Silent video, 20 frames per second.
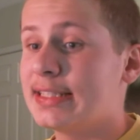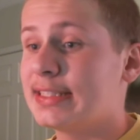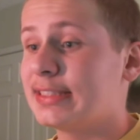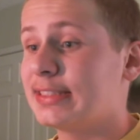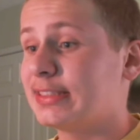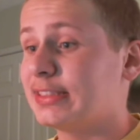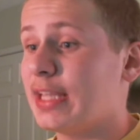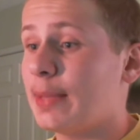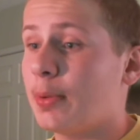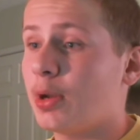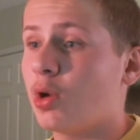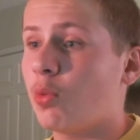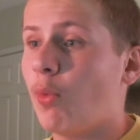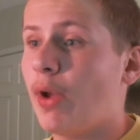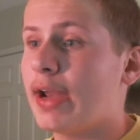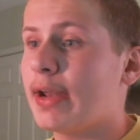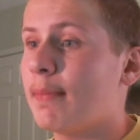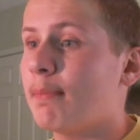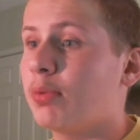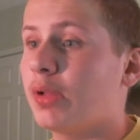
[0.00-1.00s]
step on a
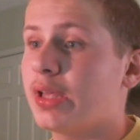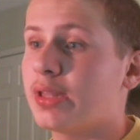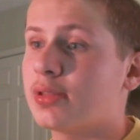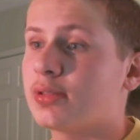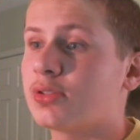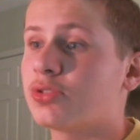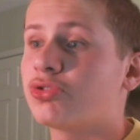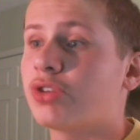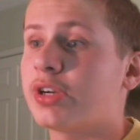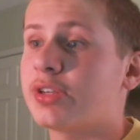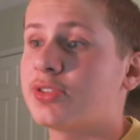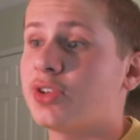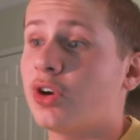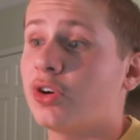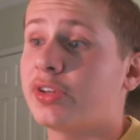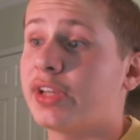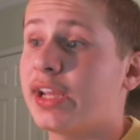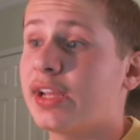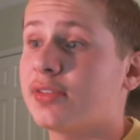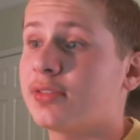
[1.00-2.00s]
random place and try to
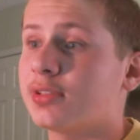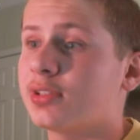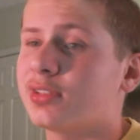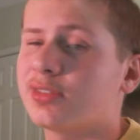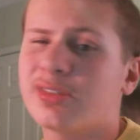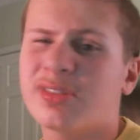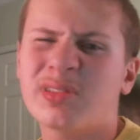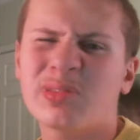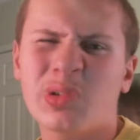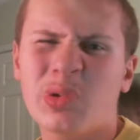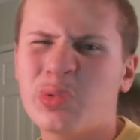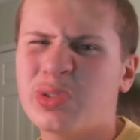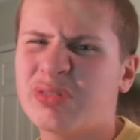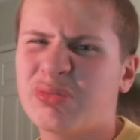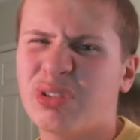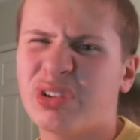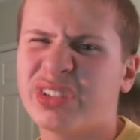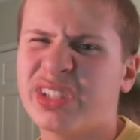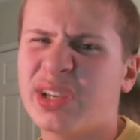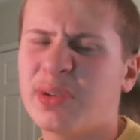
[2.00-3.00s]
start dancing. It doesn't
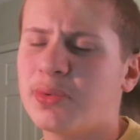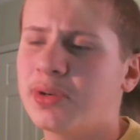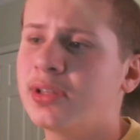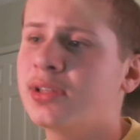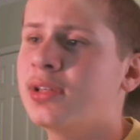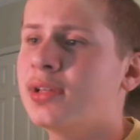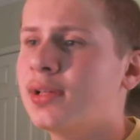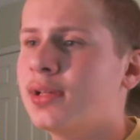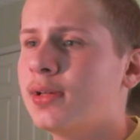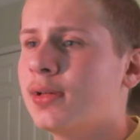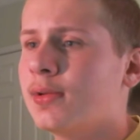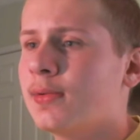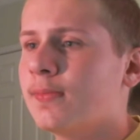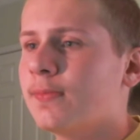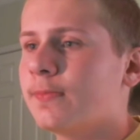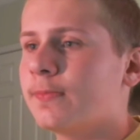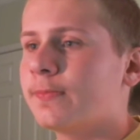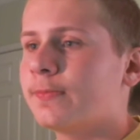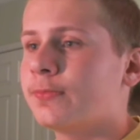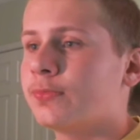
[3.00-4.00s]
always work that way.
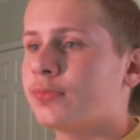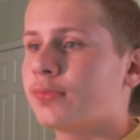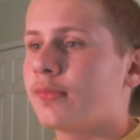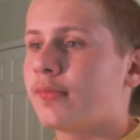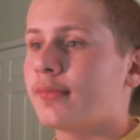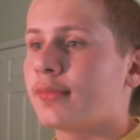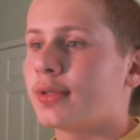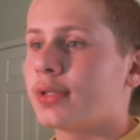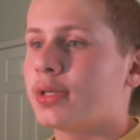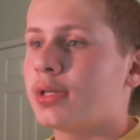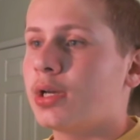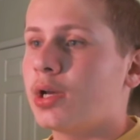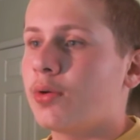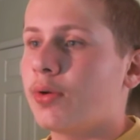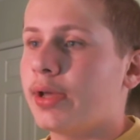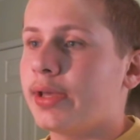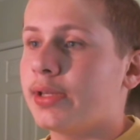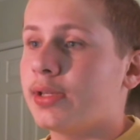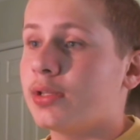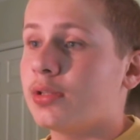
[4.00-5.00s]

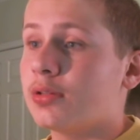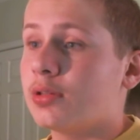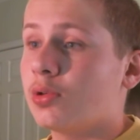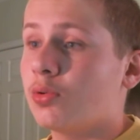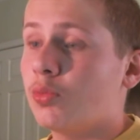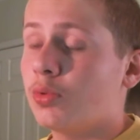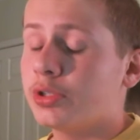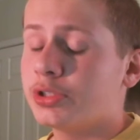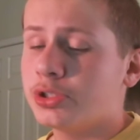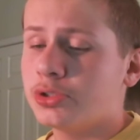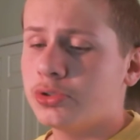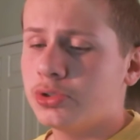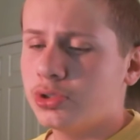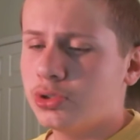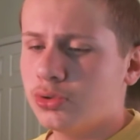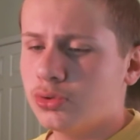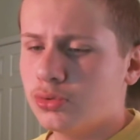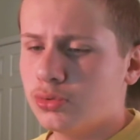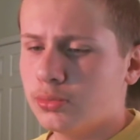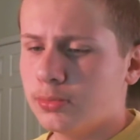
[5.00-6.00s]
Alright, so what you
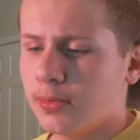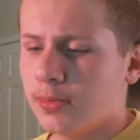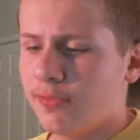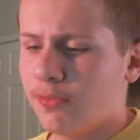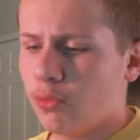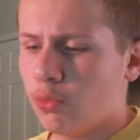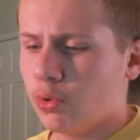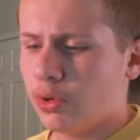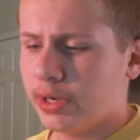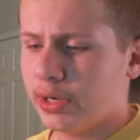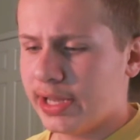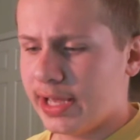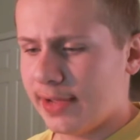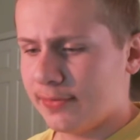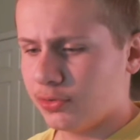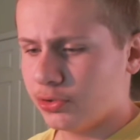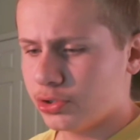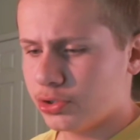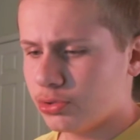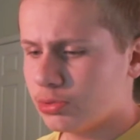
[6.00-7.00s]
do before and
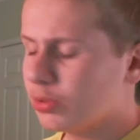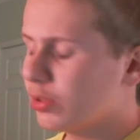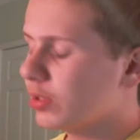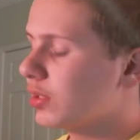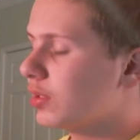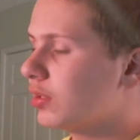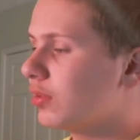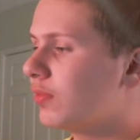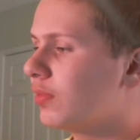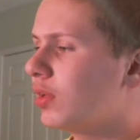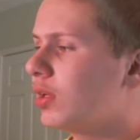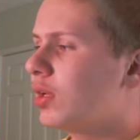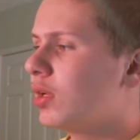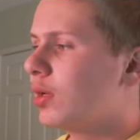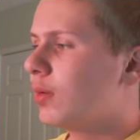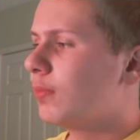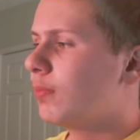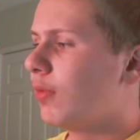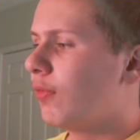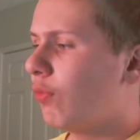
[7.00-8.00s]
after you leave.
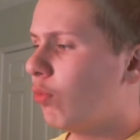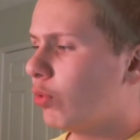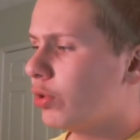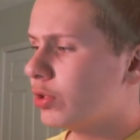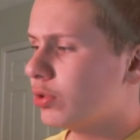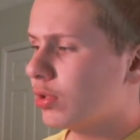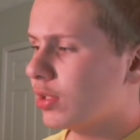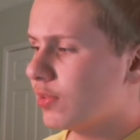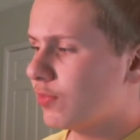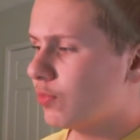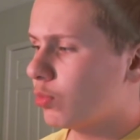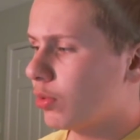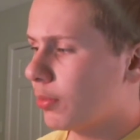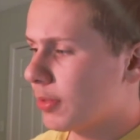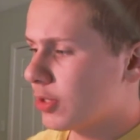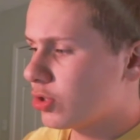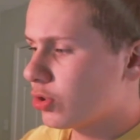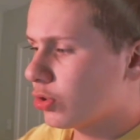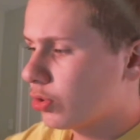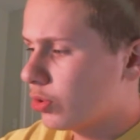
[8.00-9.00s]
Before you leave, you want to
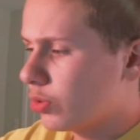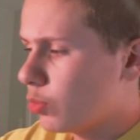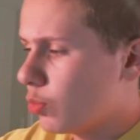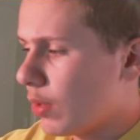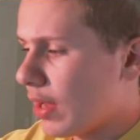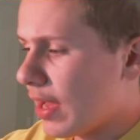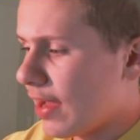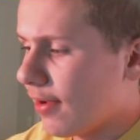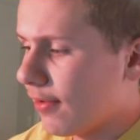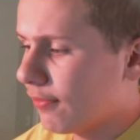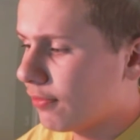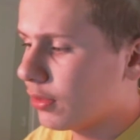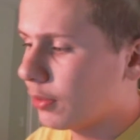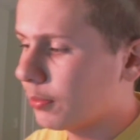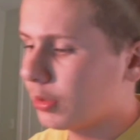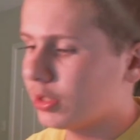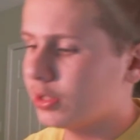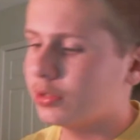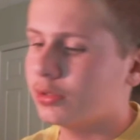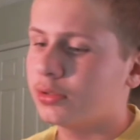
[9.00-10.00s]
make sure you have
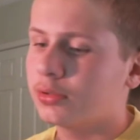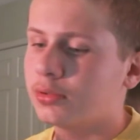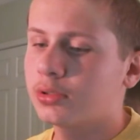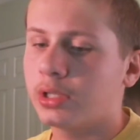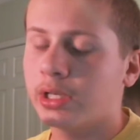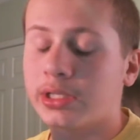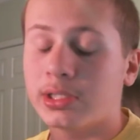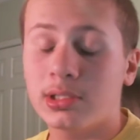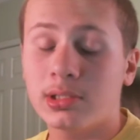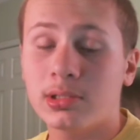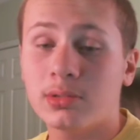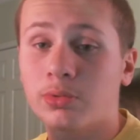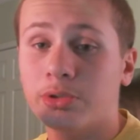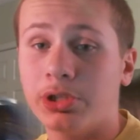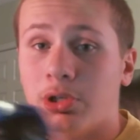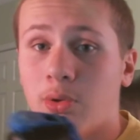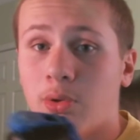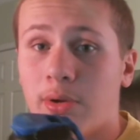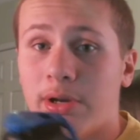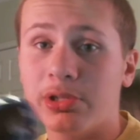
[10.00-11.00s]
something, when
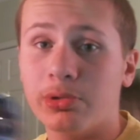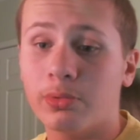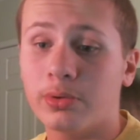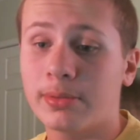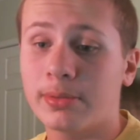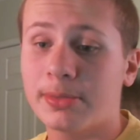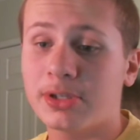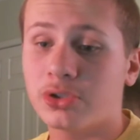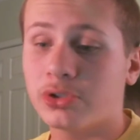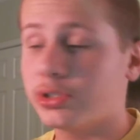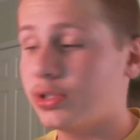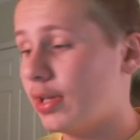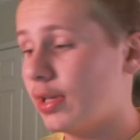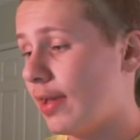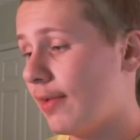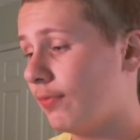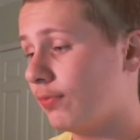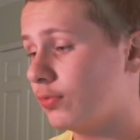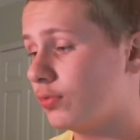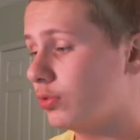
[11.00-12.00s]
you're going out, you want to make sure you
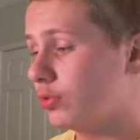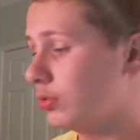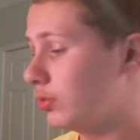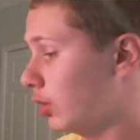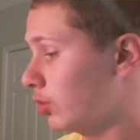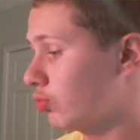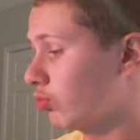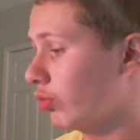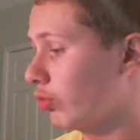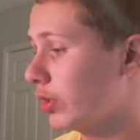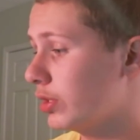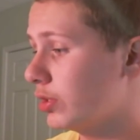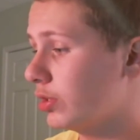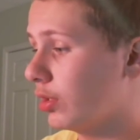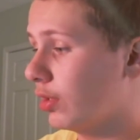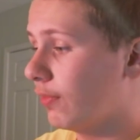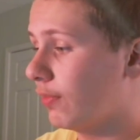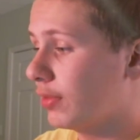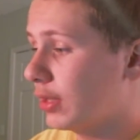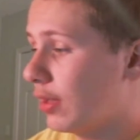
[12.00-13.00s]
have a drink,
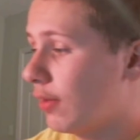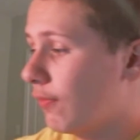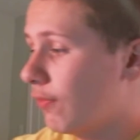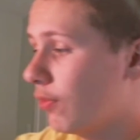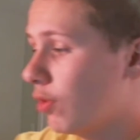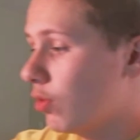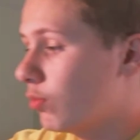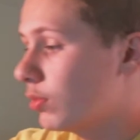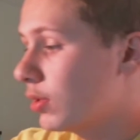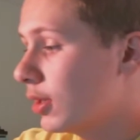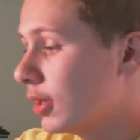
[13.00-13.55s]
a cell phone.